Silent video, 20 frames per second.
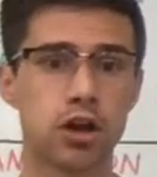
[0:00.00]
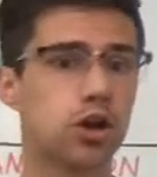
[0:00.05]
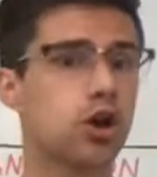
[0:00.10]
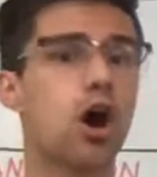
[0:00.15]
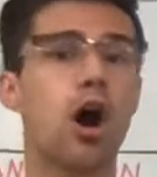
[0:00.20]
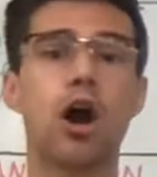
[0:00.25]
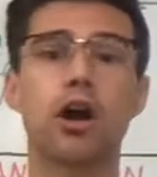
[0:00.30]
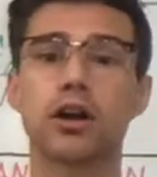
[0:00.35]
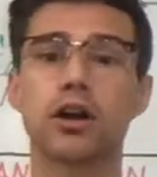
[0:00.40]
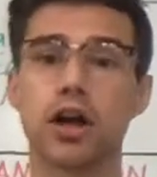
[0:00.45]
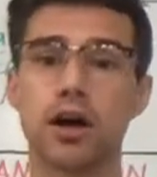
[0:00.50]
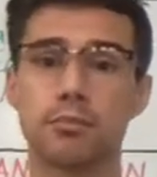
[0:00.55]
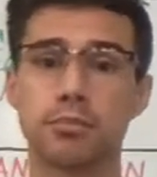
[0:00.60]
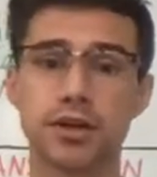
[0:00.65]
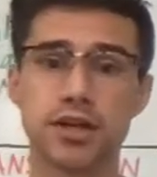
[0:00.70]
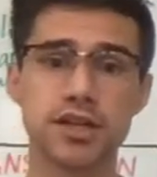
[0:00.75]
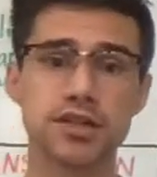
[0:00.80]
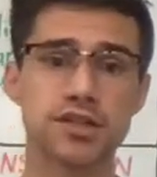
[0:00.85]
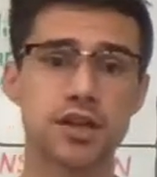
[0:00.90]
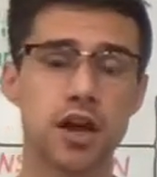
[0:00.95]
Car
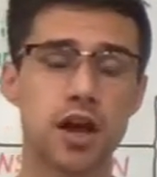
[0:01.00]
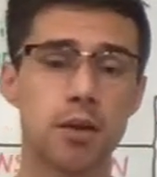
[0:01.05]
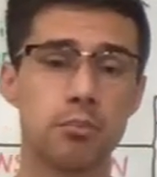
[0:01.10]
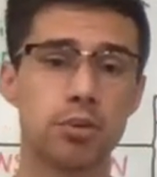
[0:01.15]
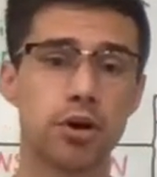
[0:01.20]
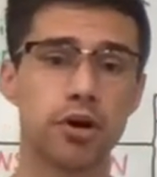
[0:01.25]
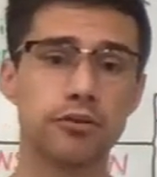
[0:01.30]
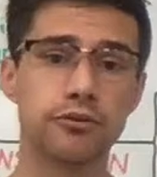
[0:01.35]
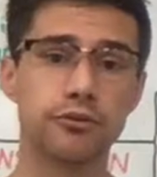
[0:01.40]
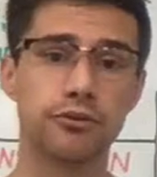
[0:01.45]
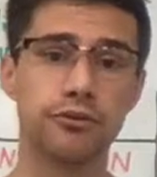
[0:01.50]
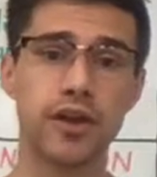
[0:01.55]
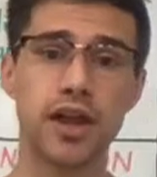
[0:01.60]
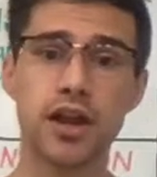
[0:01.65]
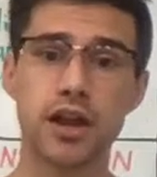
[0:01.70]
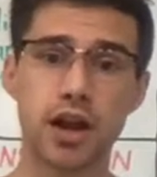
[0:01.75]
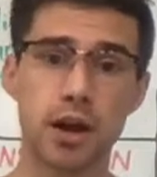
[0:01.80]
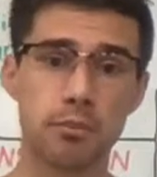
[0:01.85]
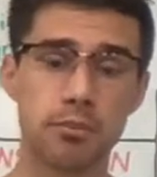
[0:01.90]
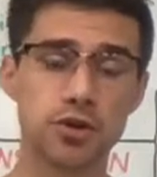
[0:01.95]
companies put
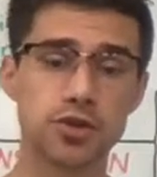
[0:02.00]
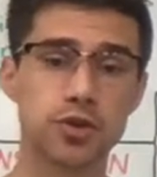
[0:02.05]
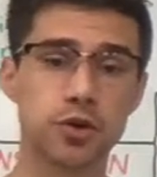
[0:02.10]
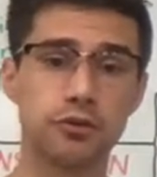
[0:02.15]
VIN numbers,